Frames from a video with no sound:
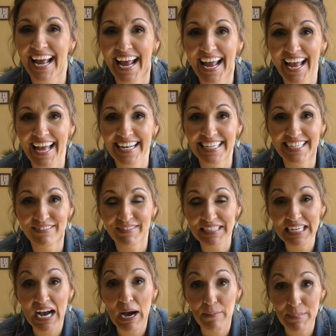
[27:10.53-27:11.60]
and even
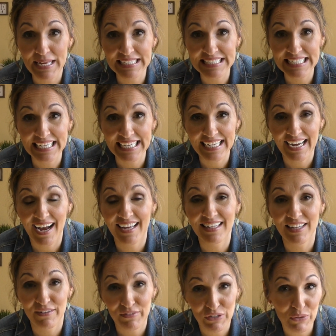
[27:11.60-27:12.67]
commenting. I
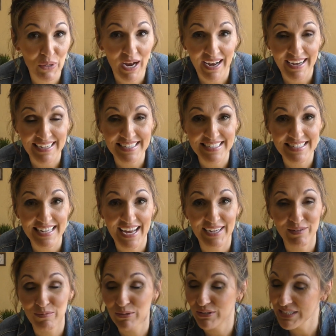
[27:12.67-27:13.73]
love you guys. I
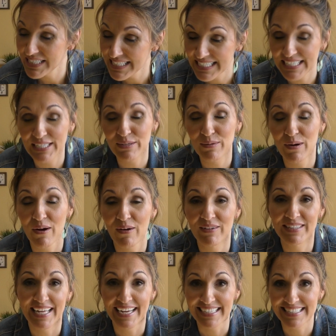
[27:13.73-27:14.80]
will see you all
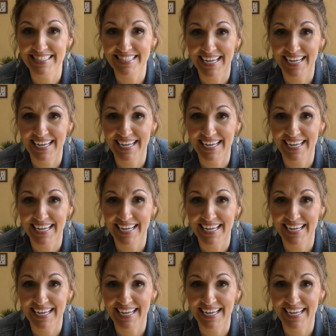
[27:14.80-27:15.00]
next